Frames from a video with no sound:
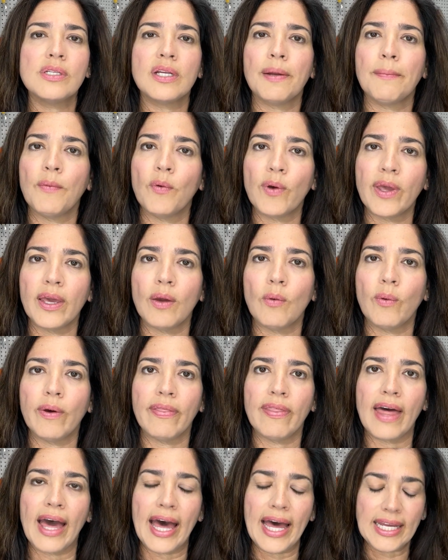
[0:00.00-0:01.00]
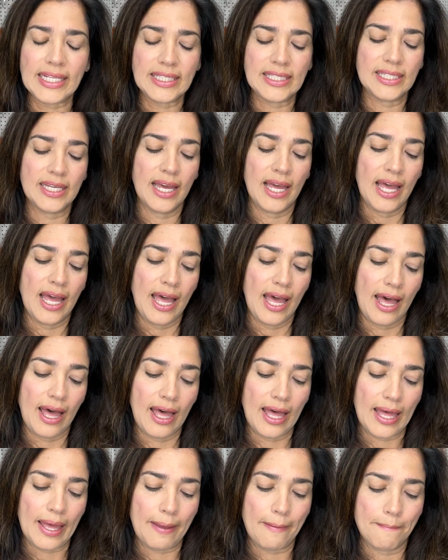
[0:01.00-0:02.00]
and I'm okay with that.
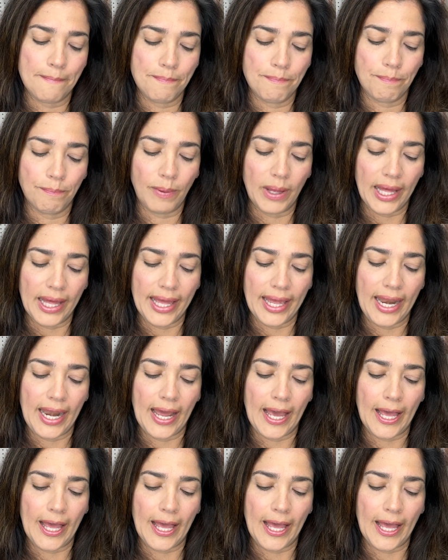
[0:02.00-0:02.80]
And I